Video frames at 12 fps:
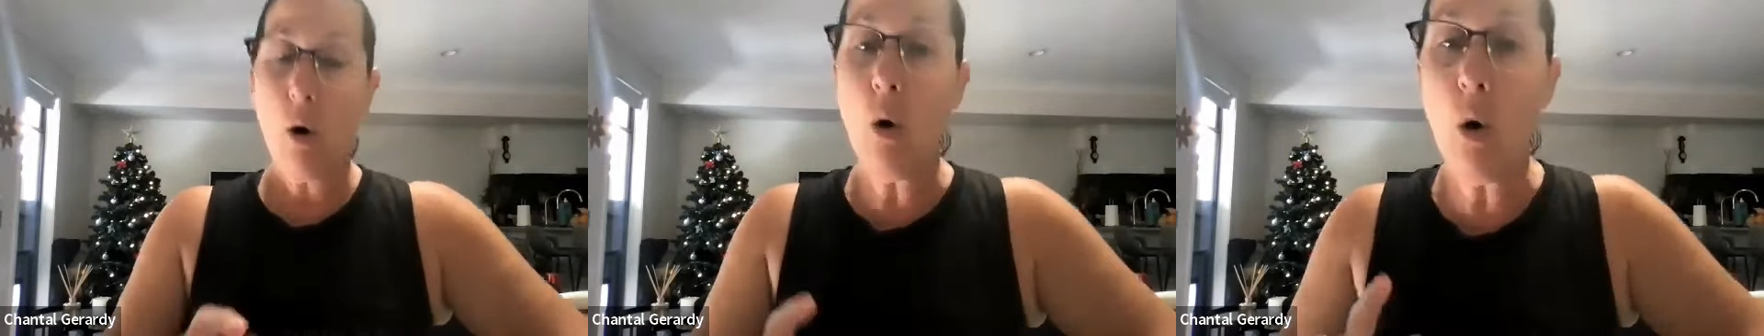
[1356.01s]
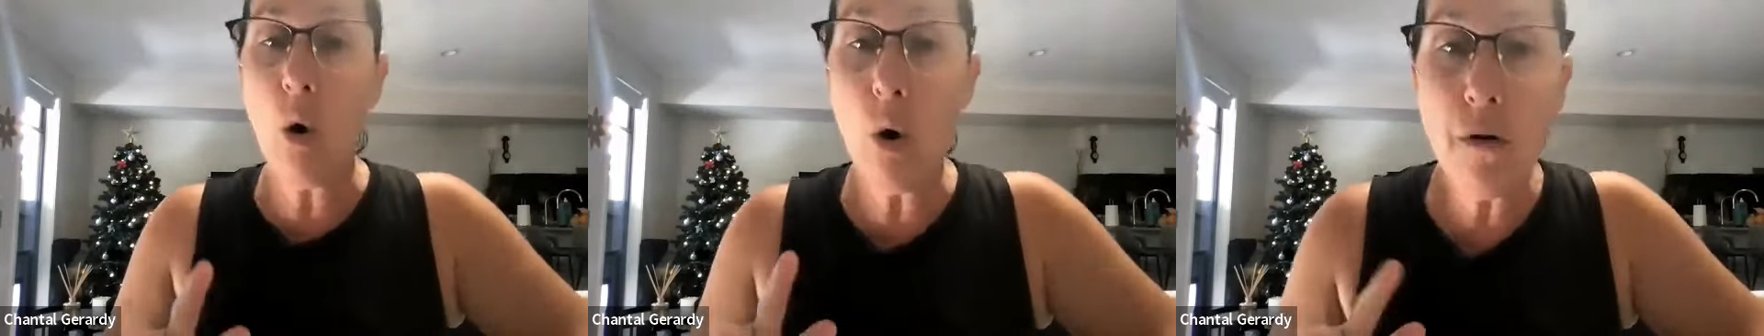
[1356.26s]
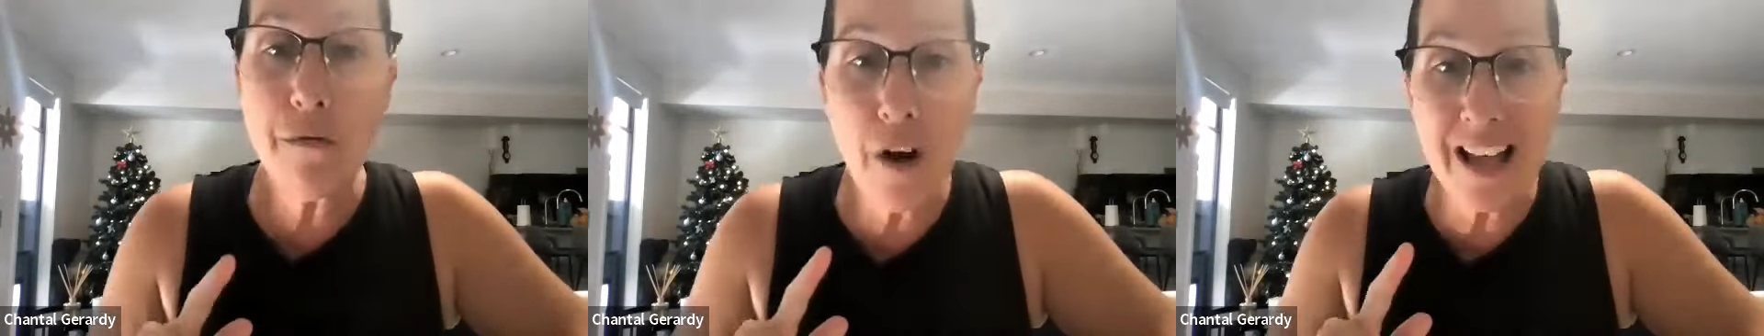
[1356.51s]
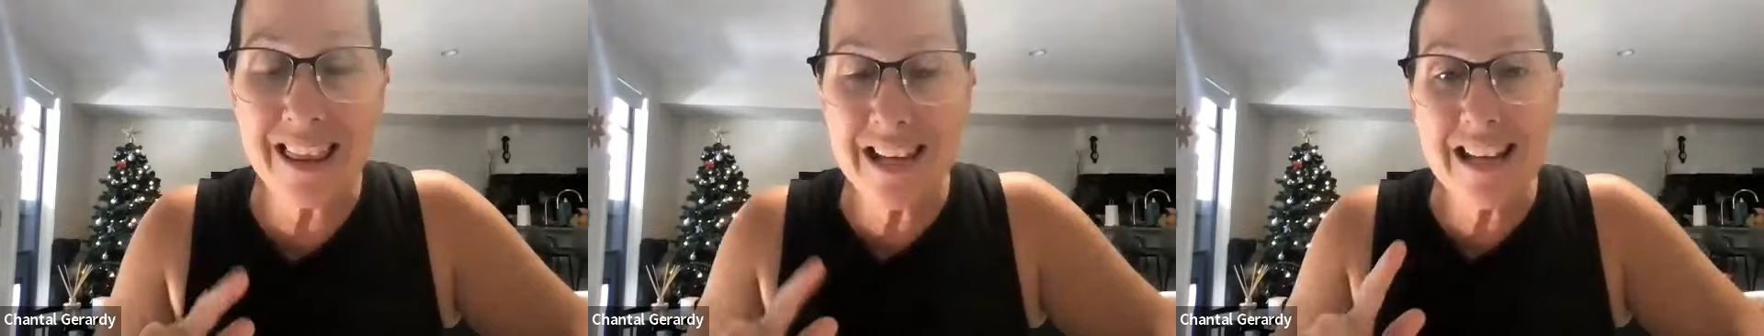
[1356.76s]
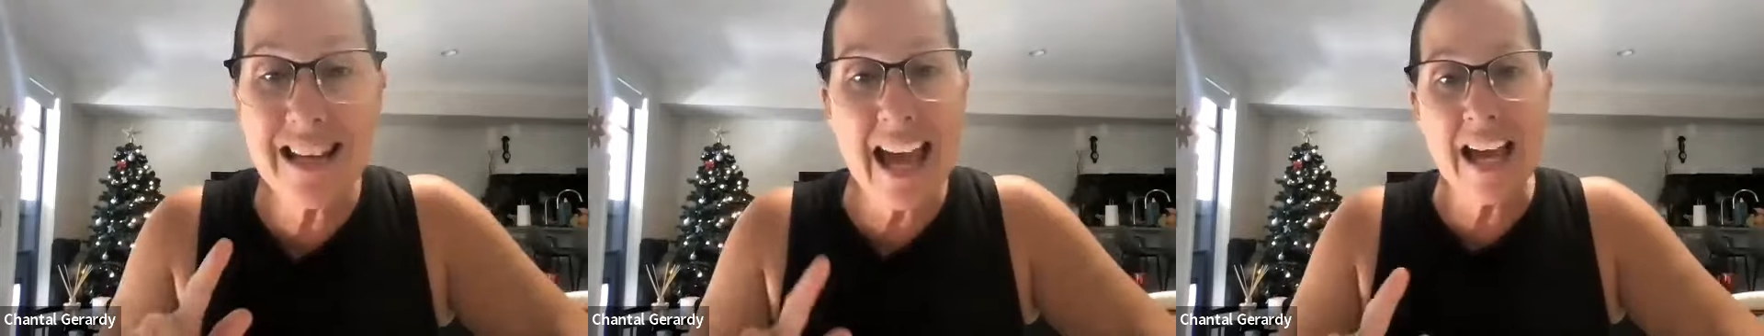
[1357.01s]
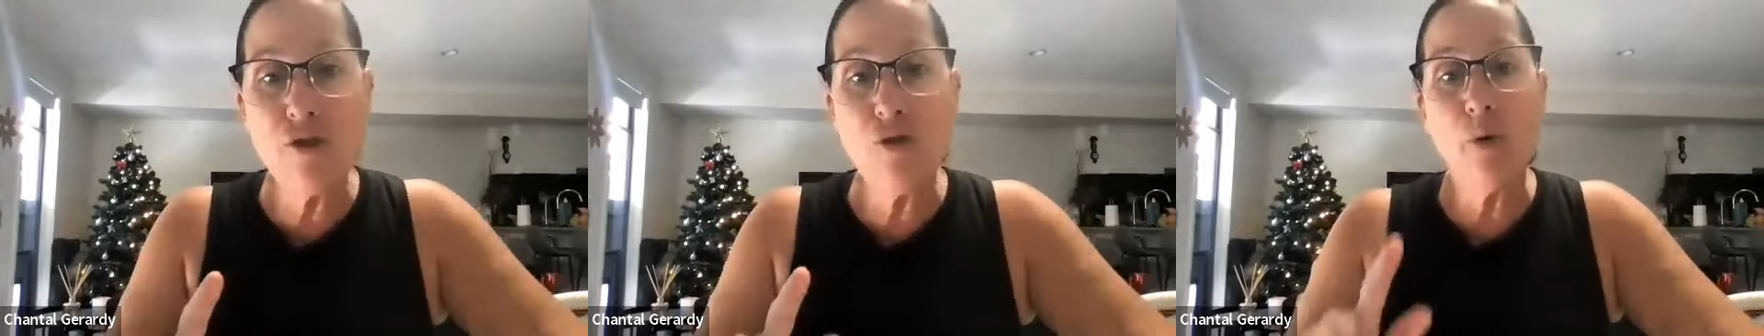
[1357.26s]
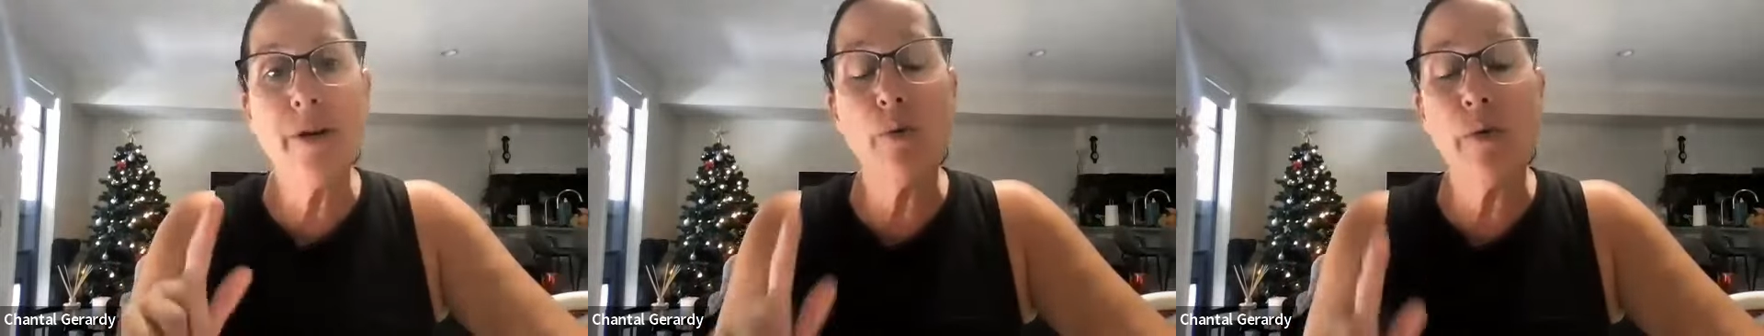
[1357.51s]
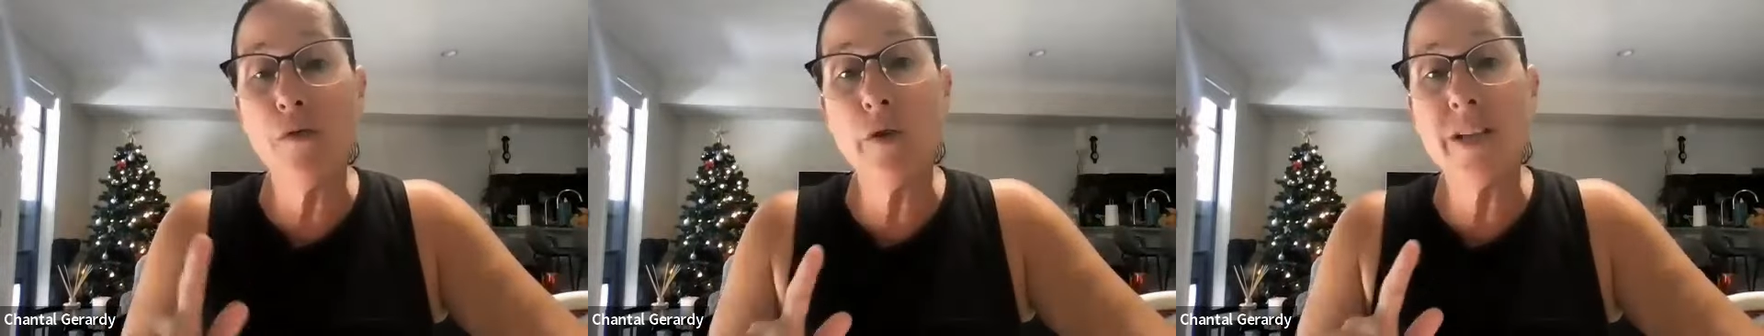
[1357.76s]
or for, I think, Android,
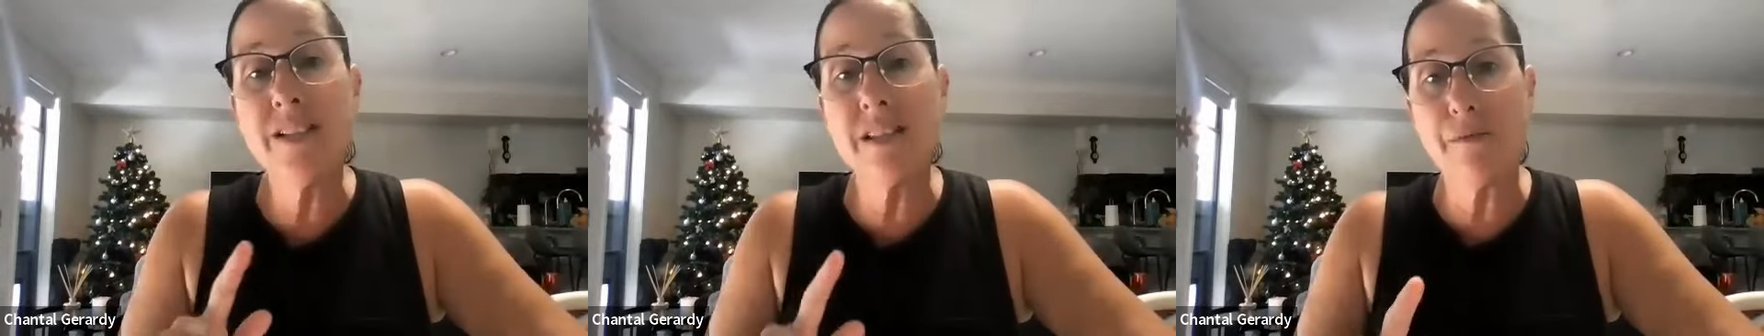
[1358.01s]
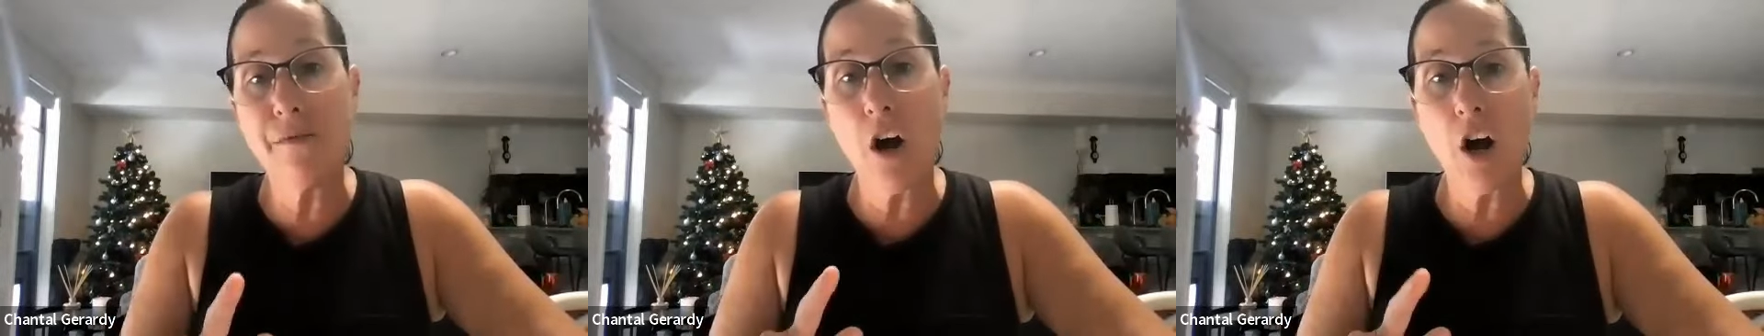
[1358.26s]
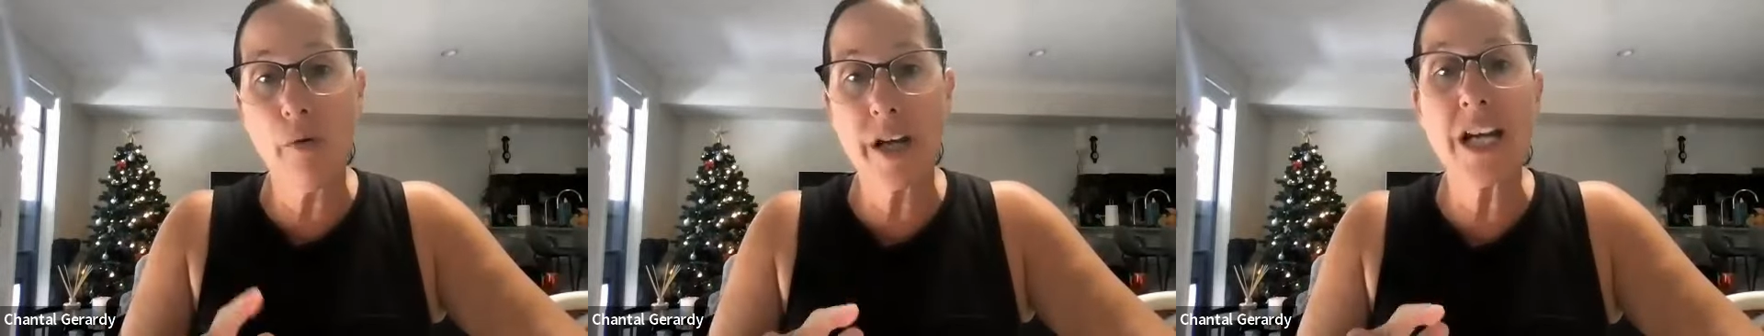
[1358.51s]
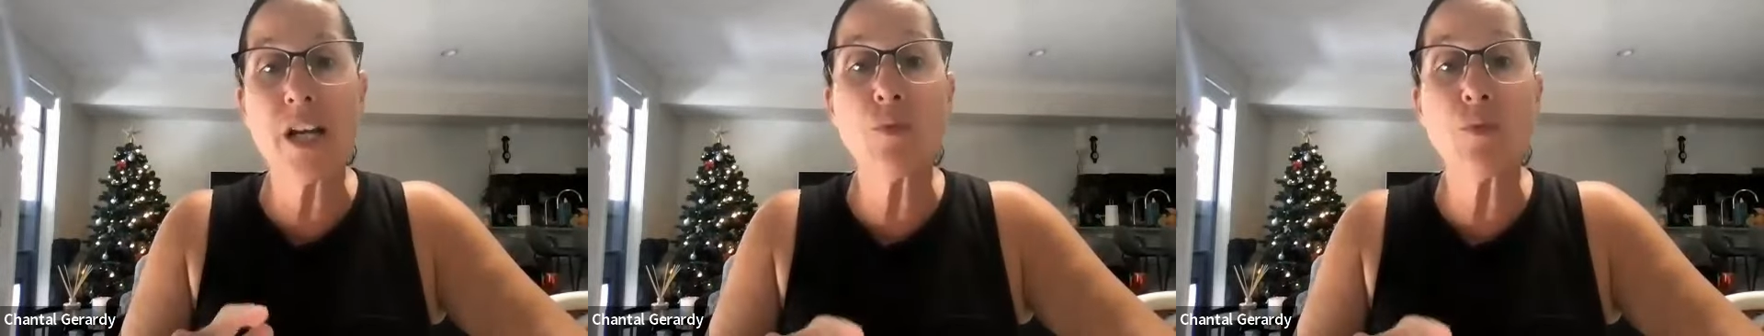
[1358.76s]
or if you're in Safari,